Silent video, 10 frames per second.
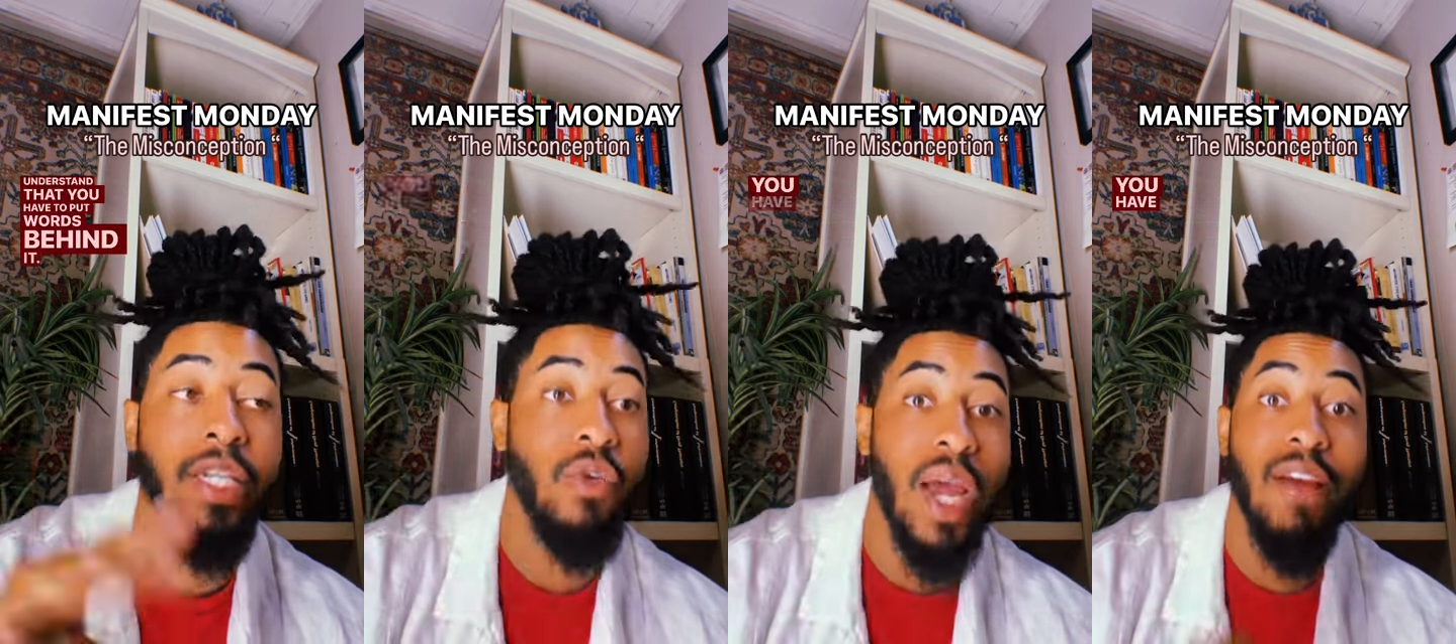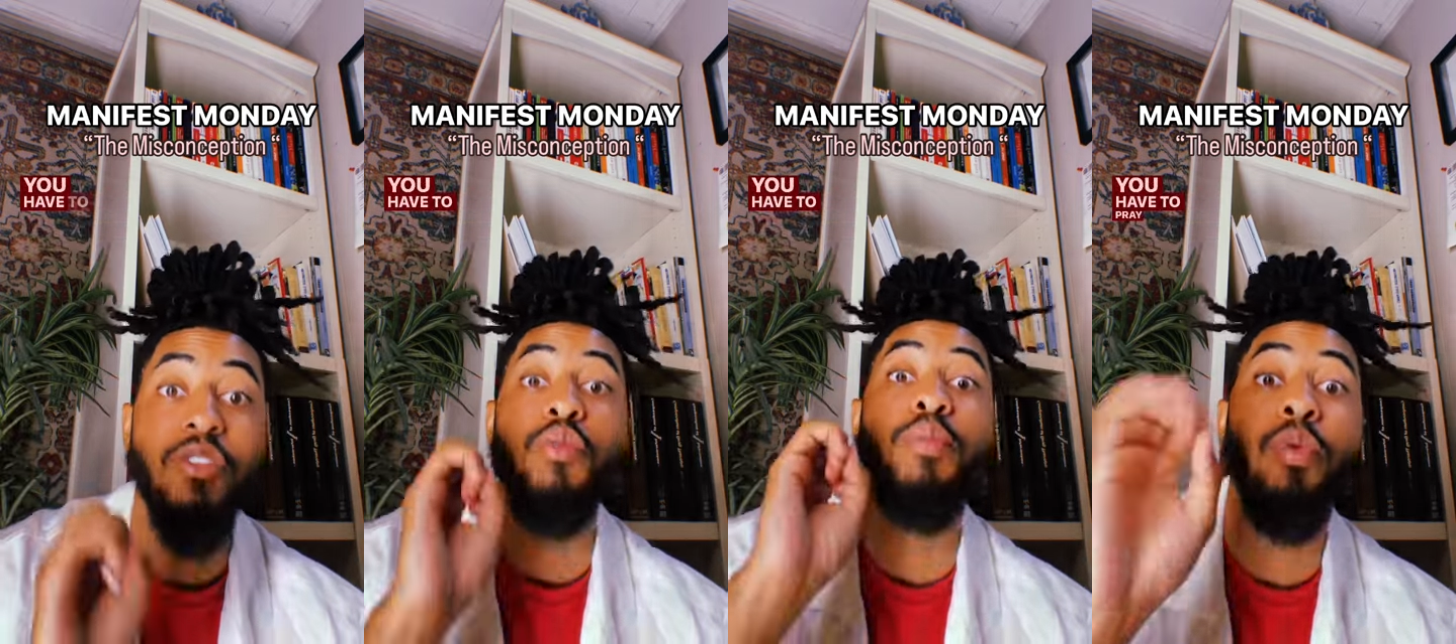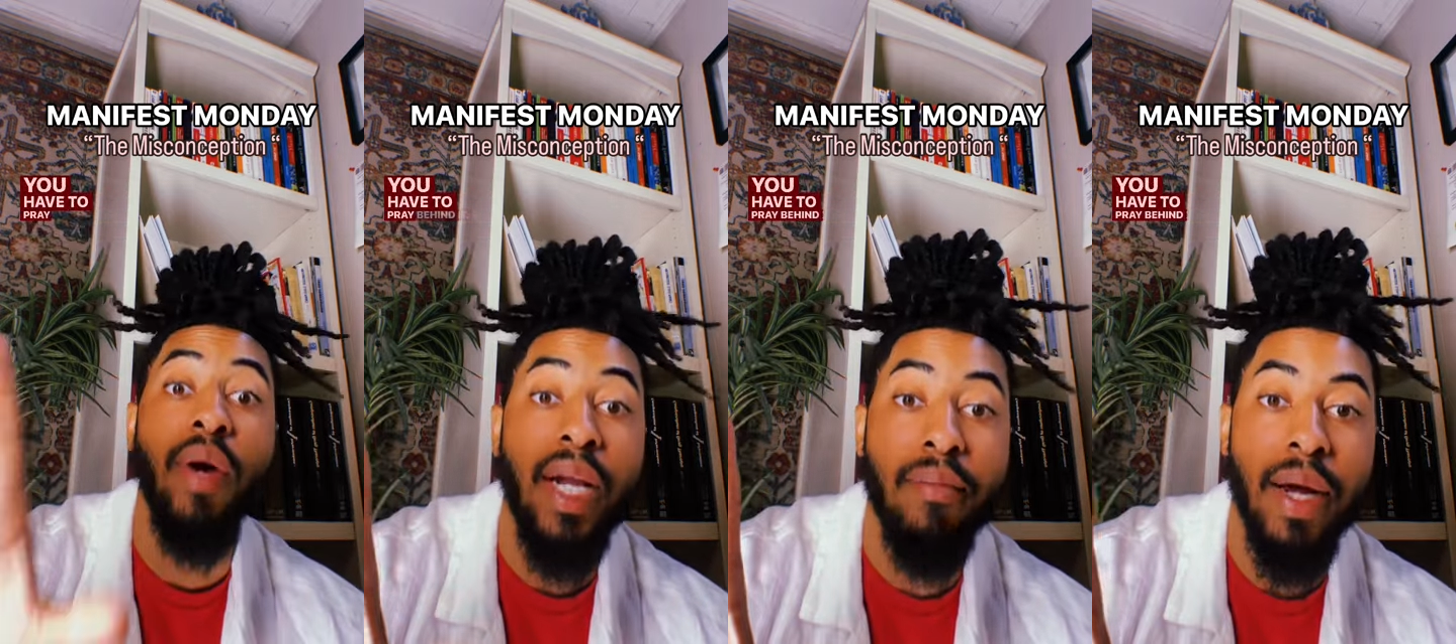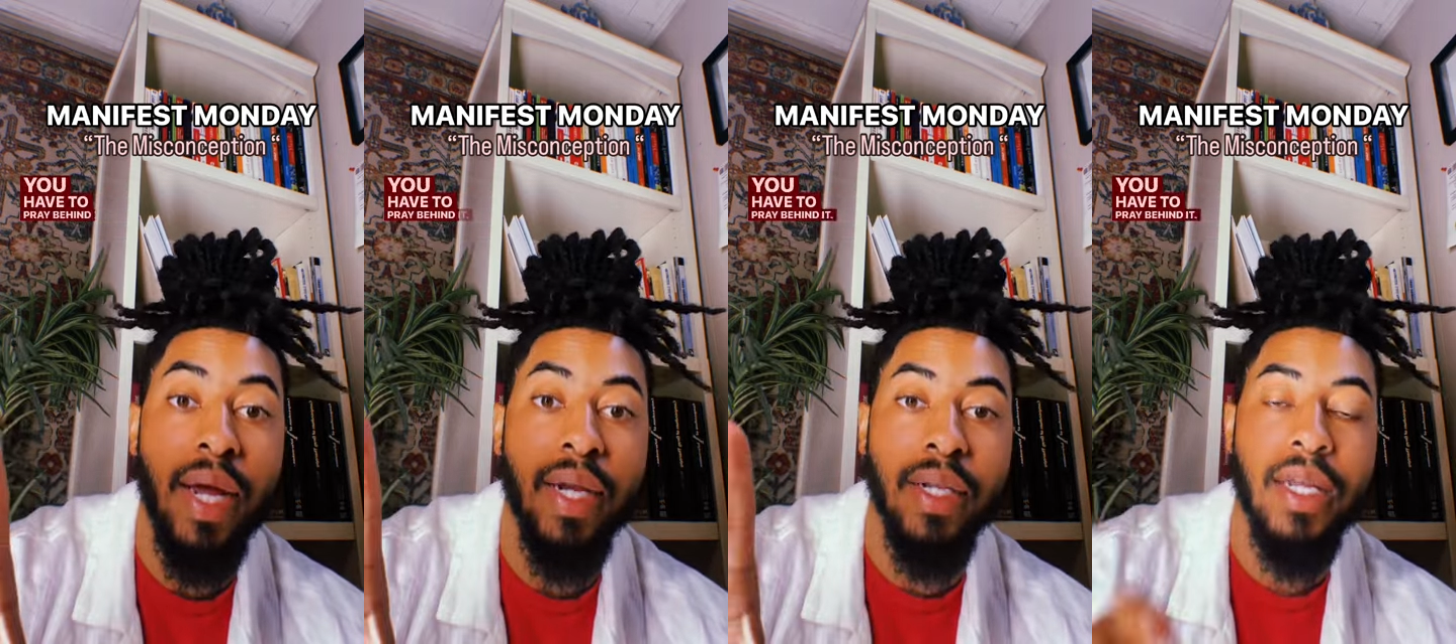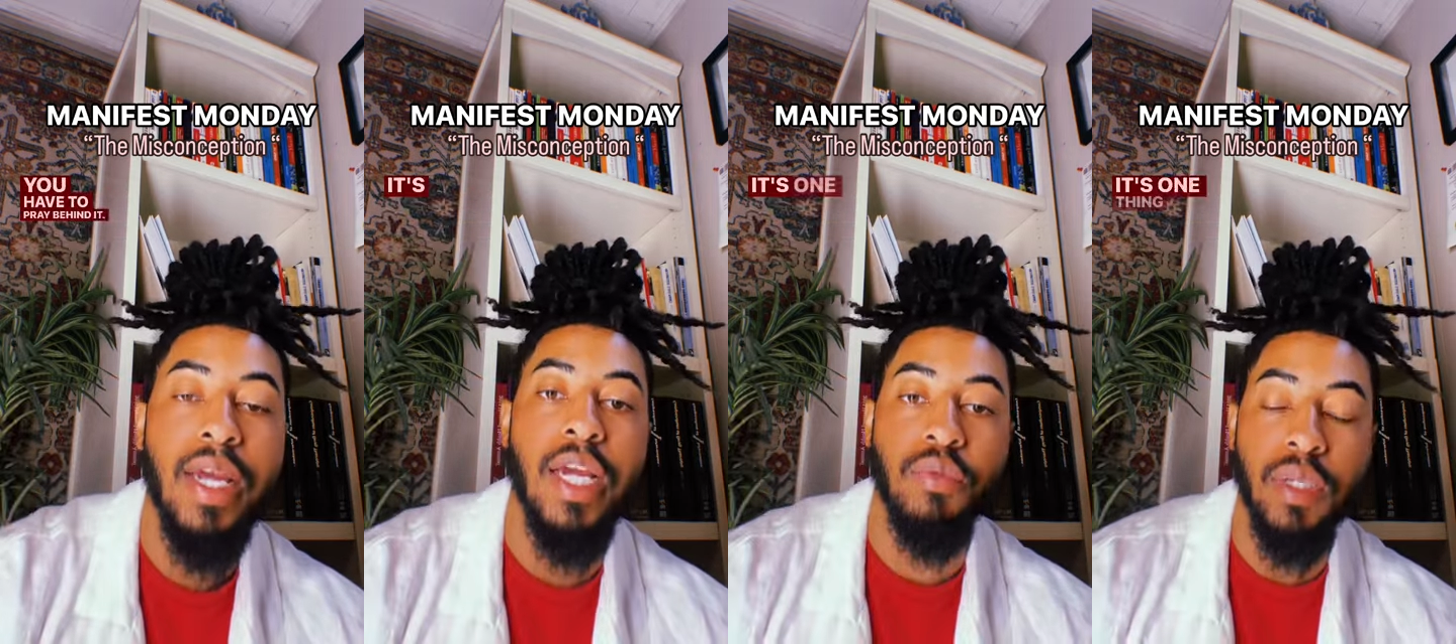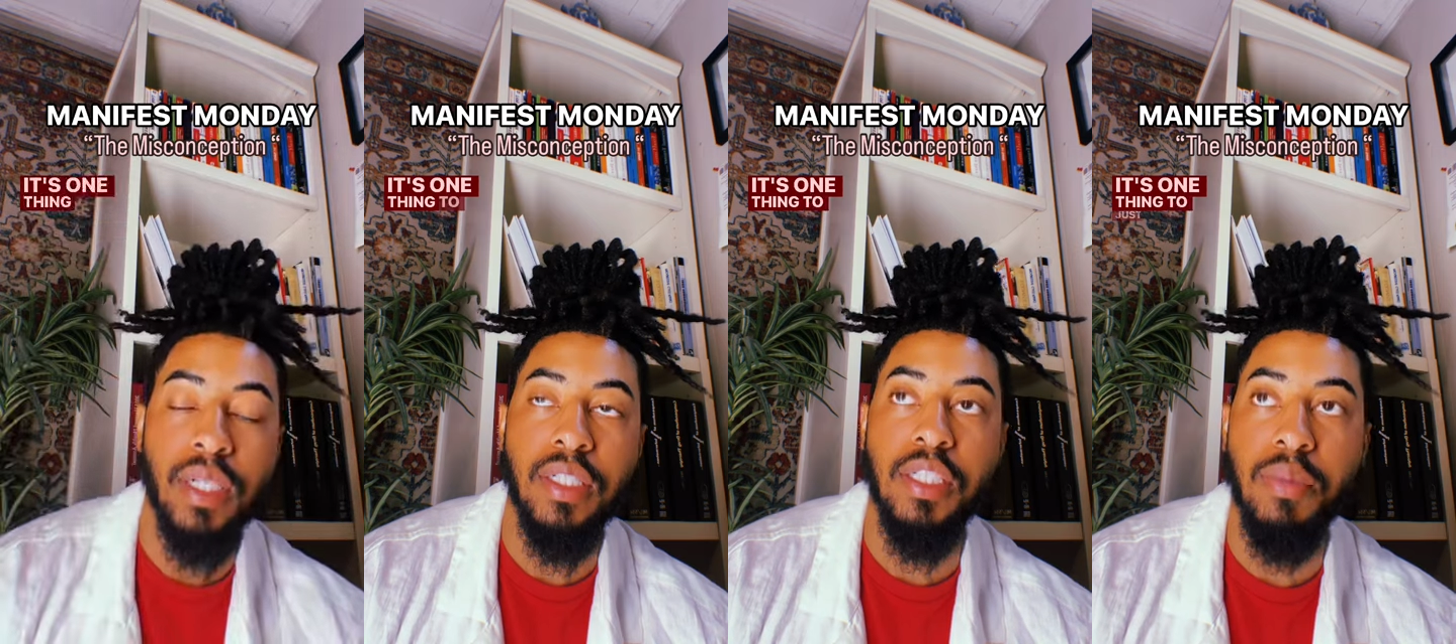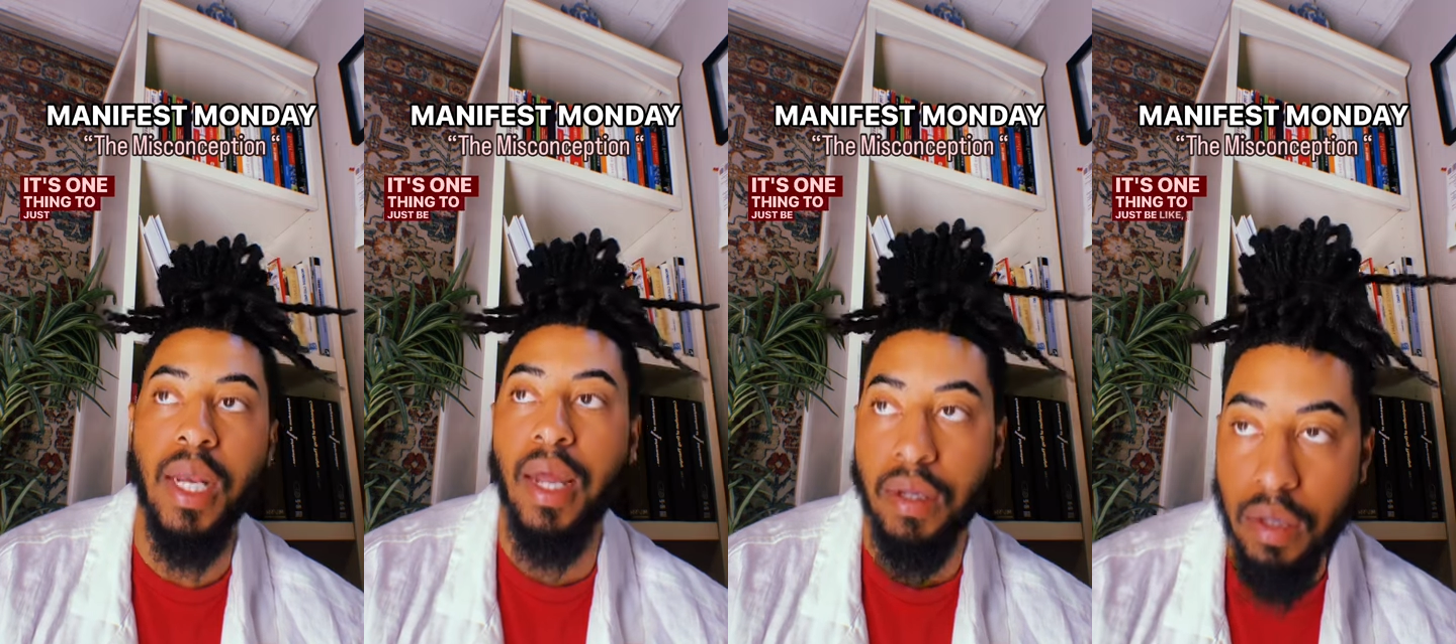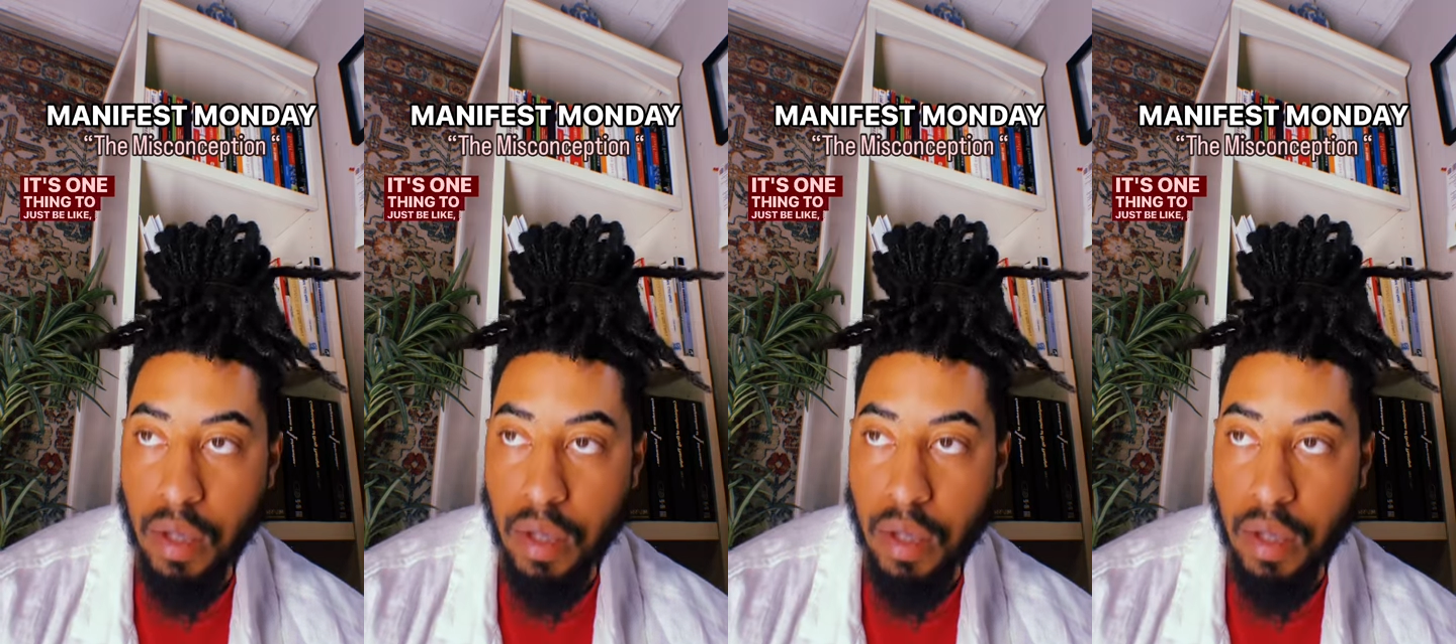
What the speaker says: You have to pray behind it. It's one thing to just be like,